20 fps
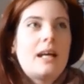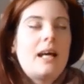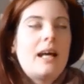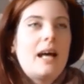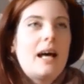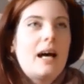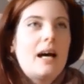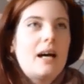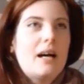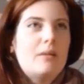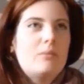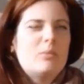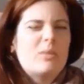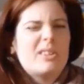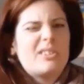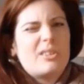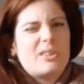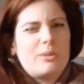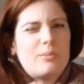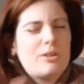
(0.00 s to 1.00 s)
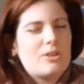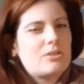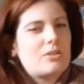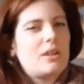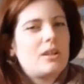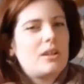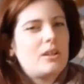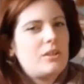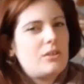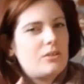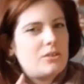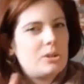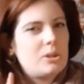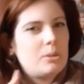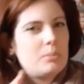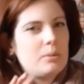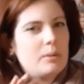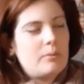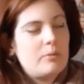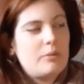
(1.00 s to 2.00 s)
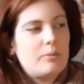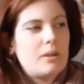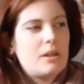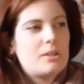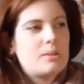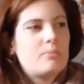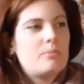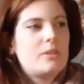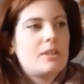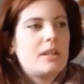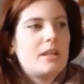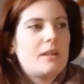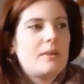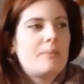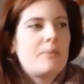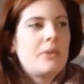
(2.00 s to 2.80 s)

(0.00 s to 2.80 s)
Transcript: YouTube information video.